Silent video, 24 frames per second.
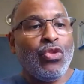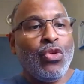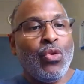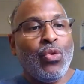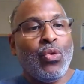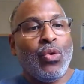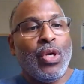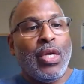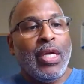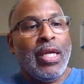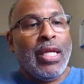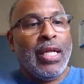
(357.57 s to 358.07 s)

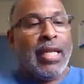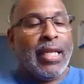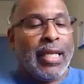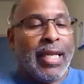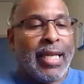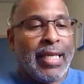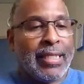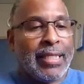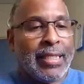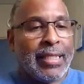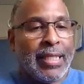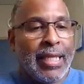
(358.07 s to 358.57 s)
So
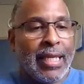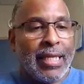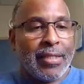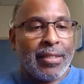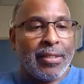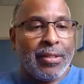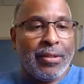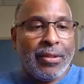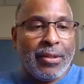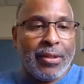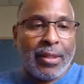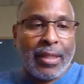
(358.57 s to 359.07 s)
let's
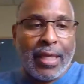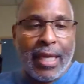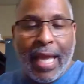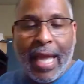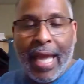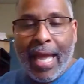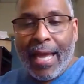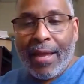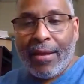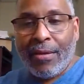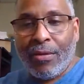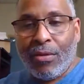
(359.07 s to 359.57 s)
look
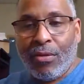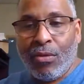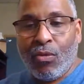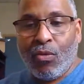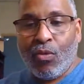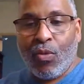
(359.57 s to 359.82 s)
at